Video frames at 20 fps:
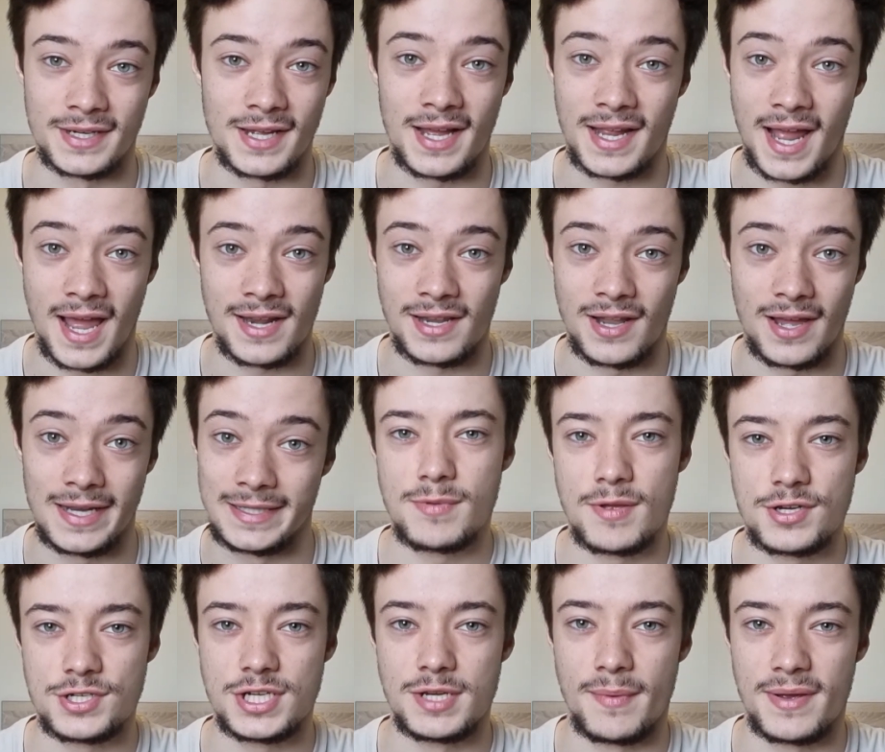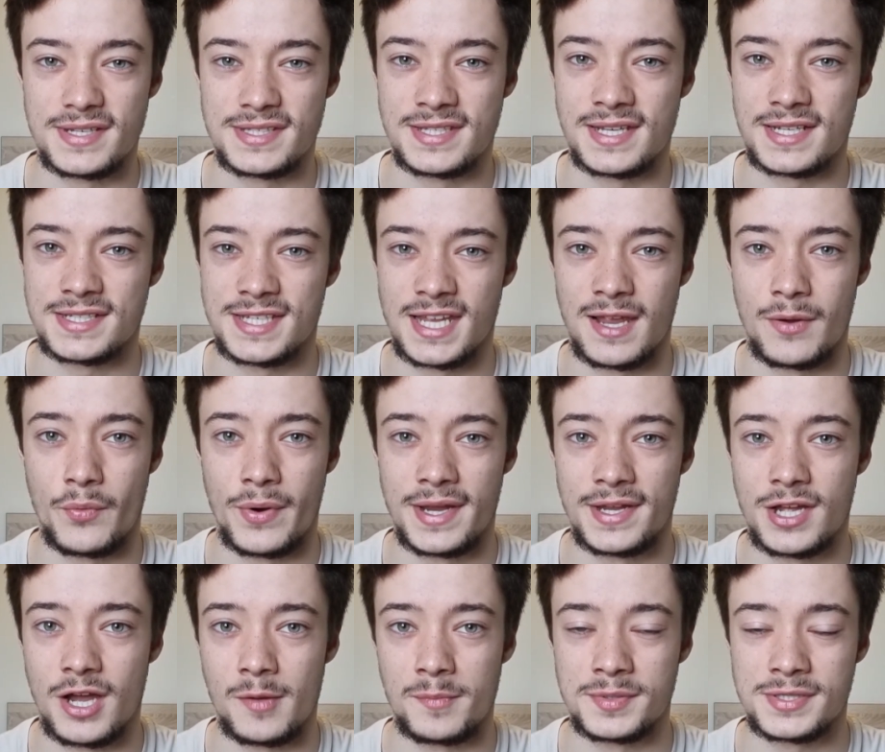I can't lie. Especially my 6 a.m.
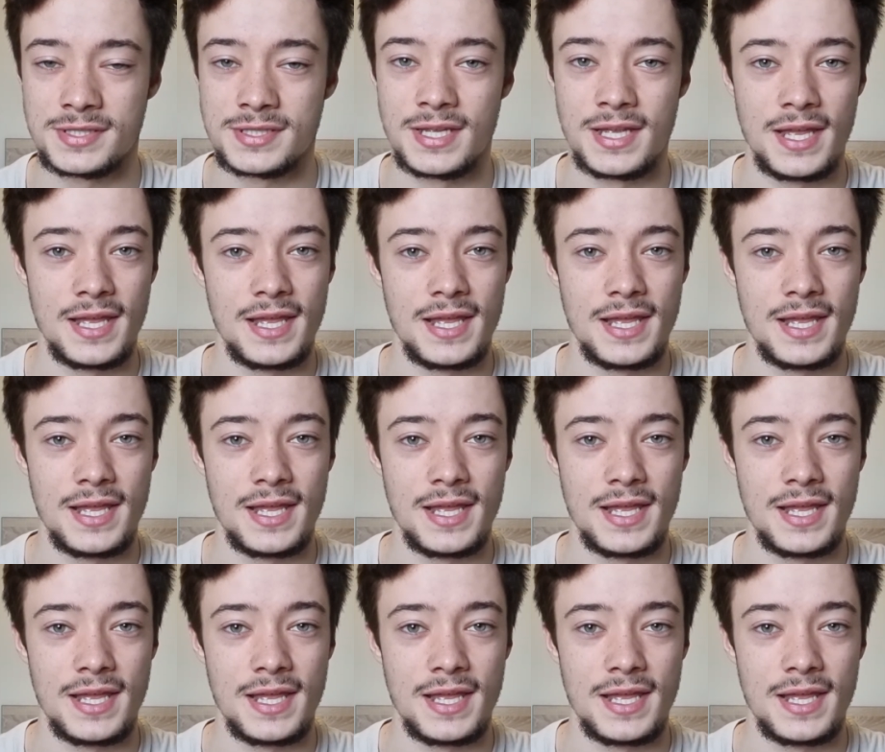wake ups.